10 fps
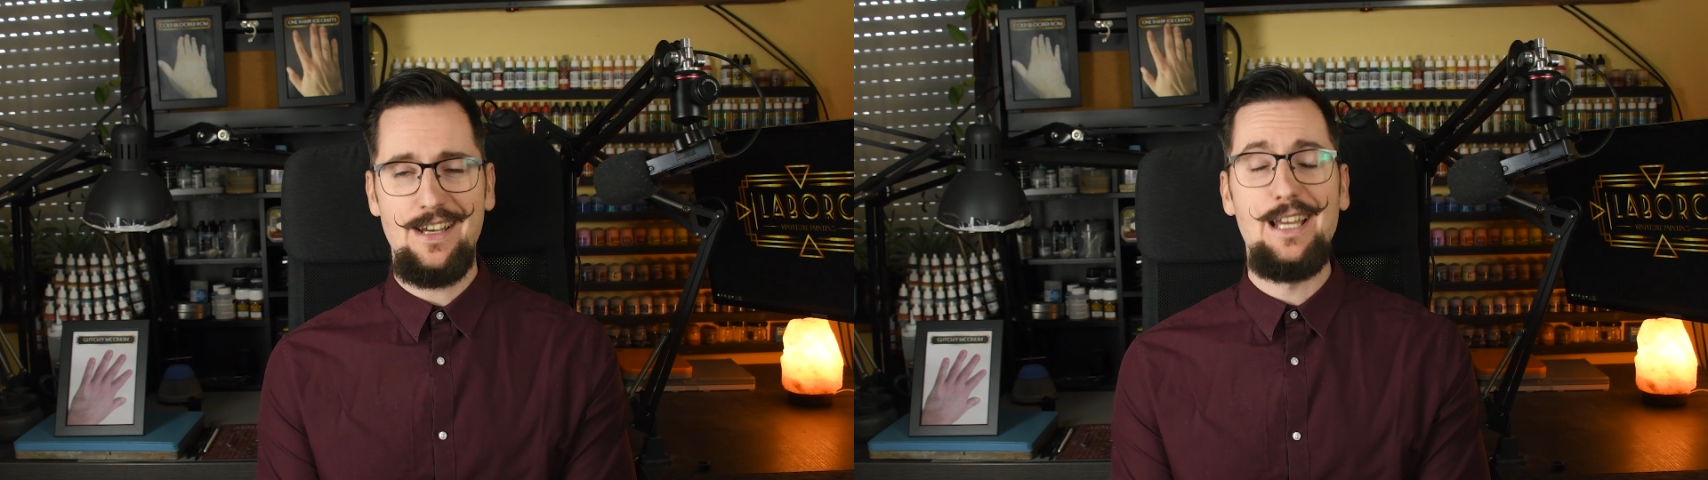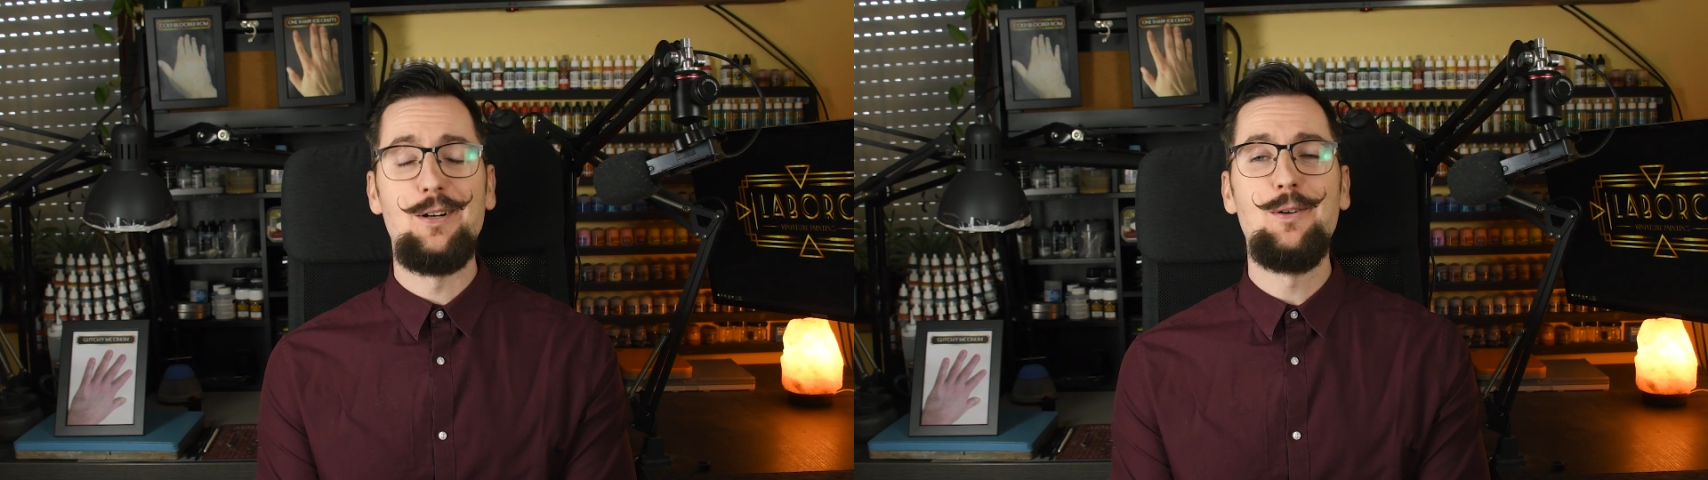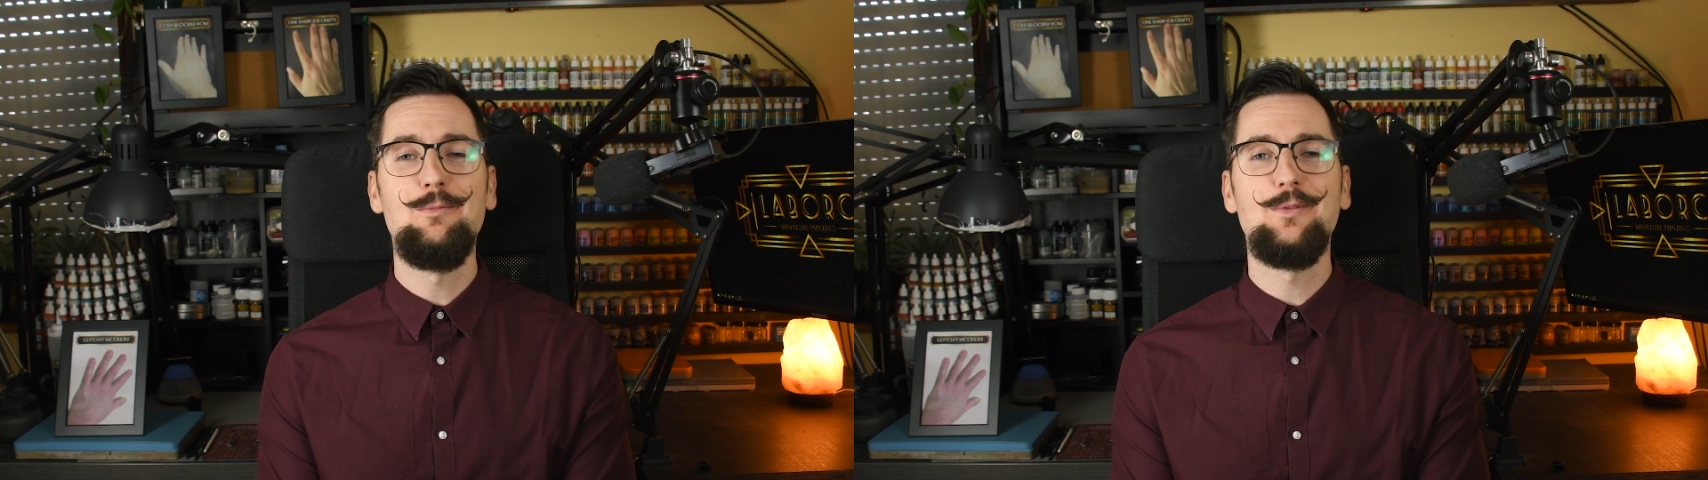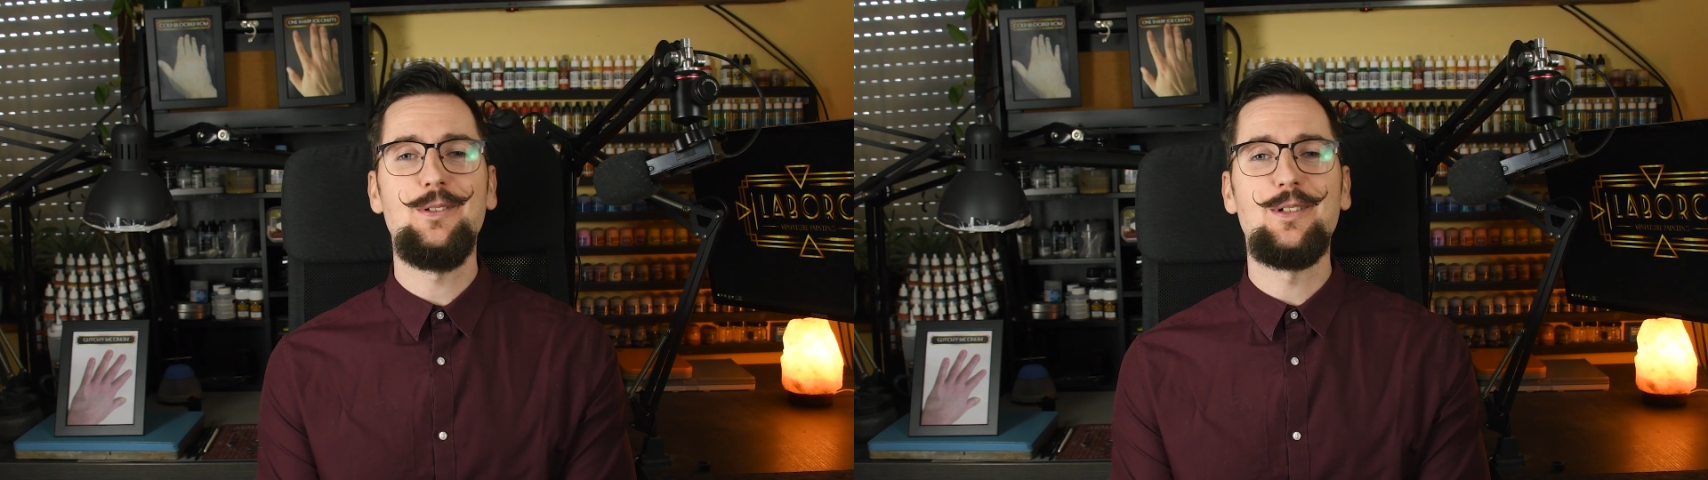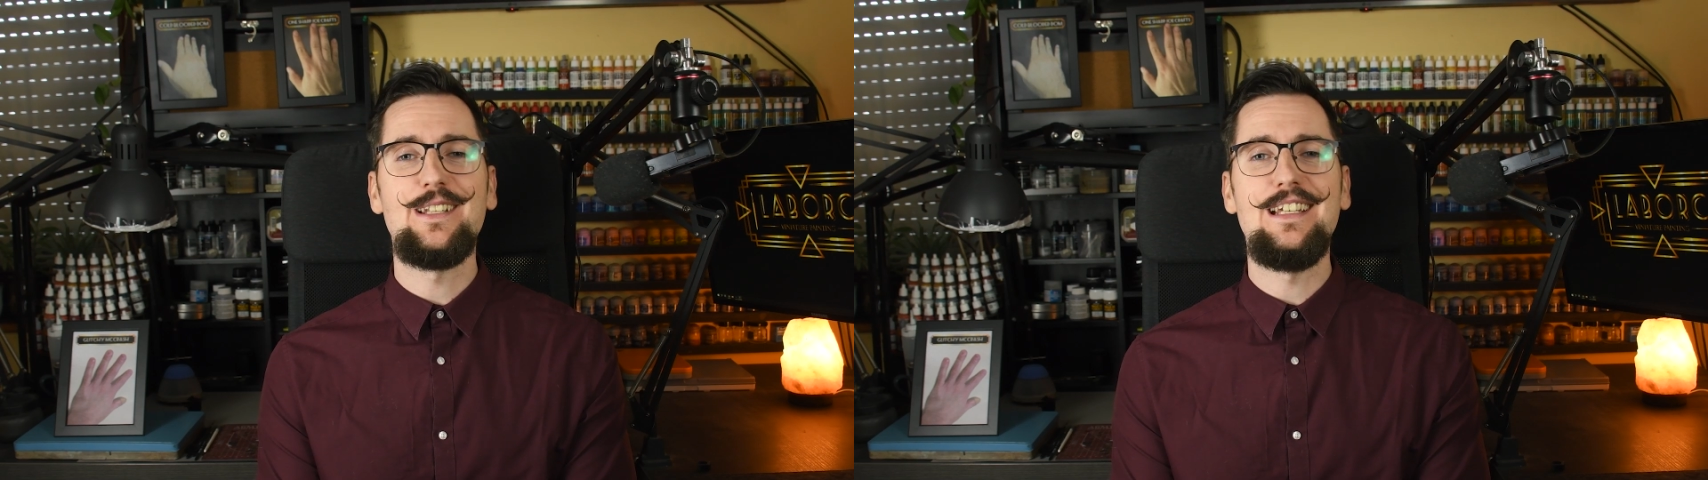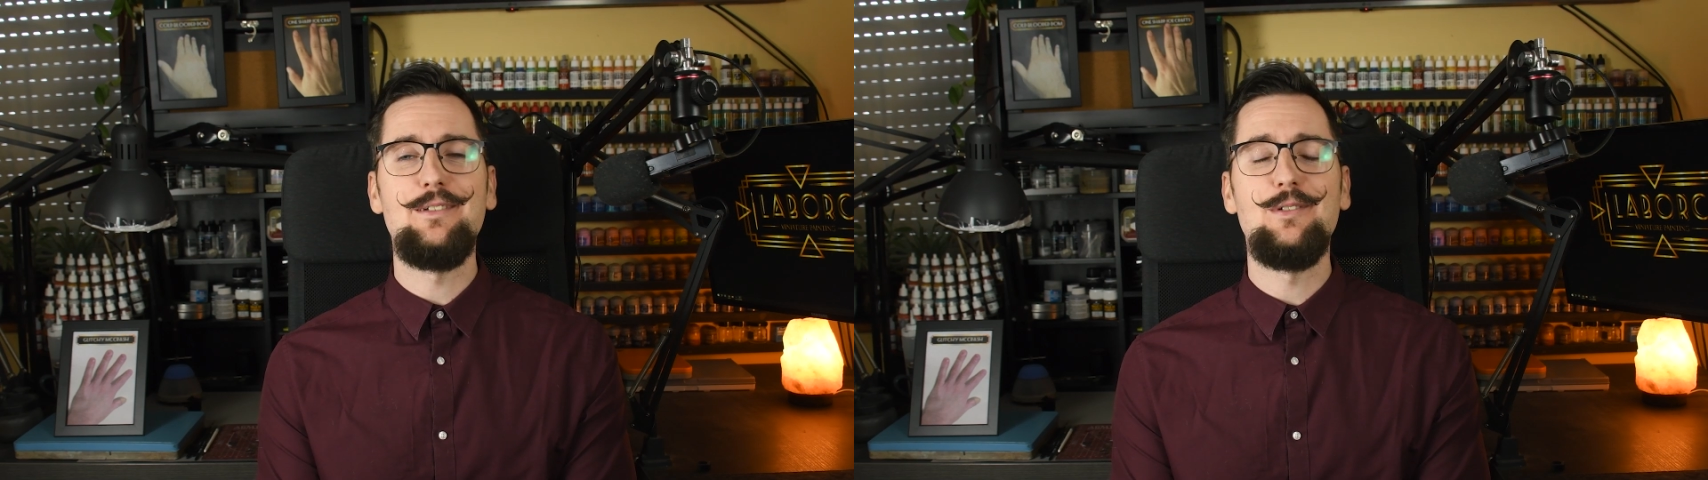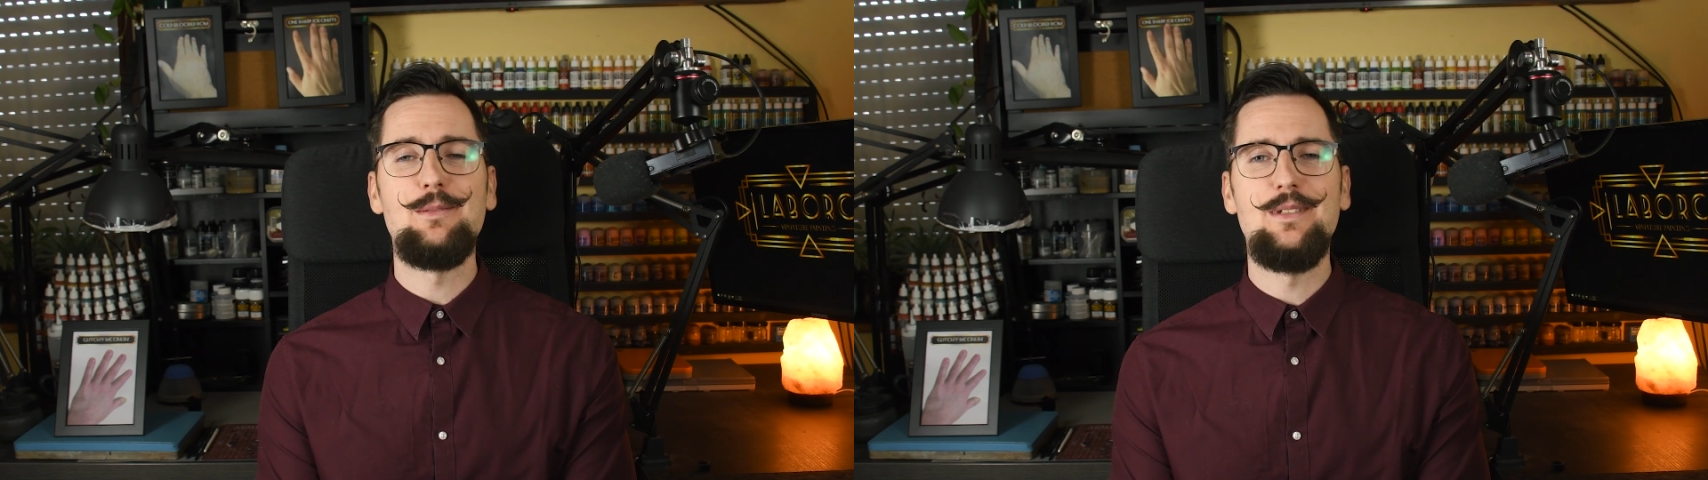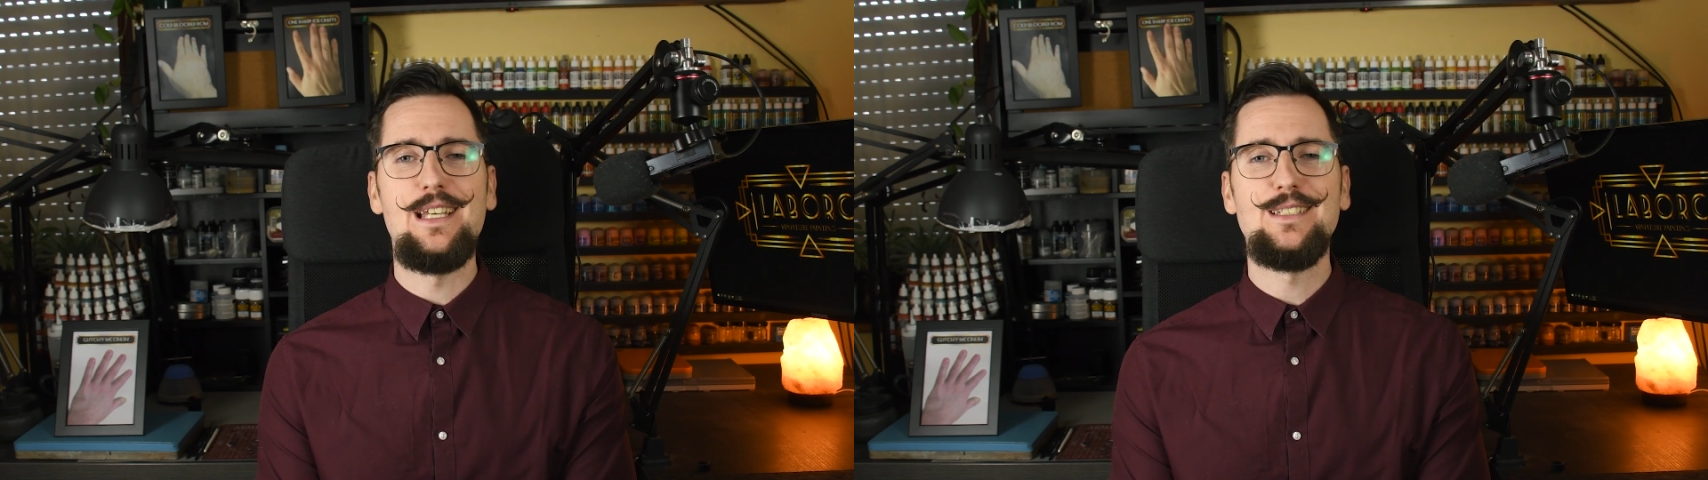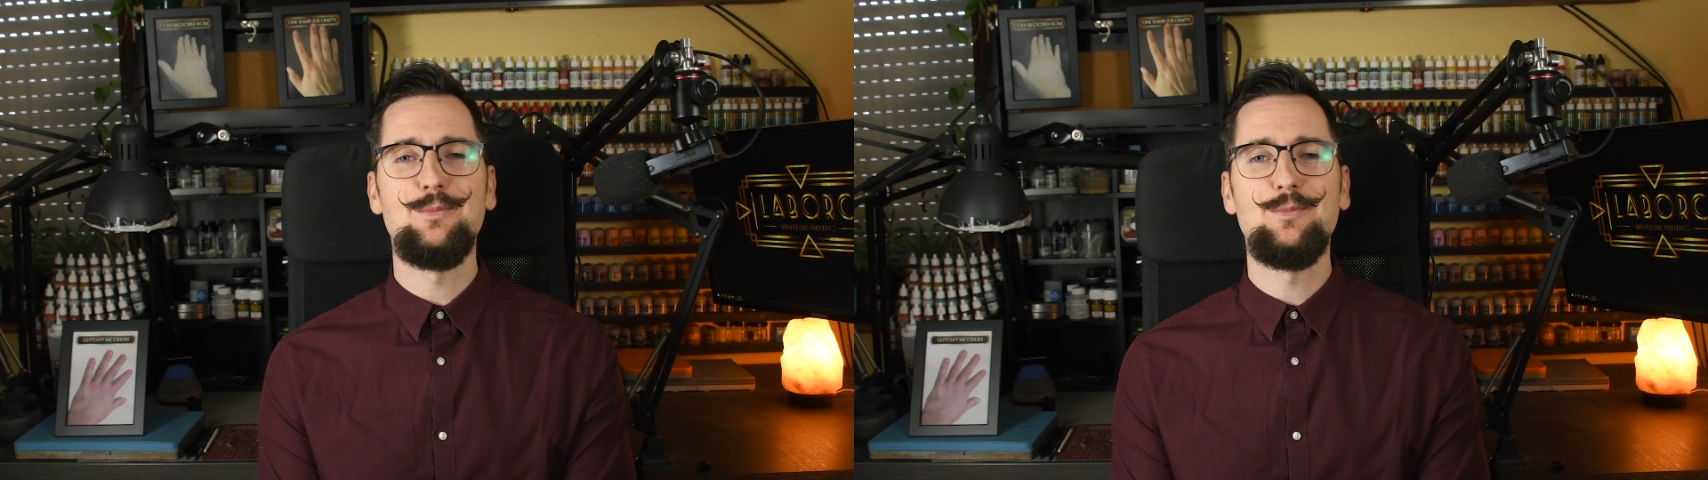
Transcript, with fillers: I hope your day will be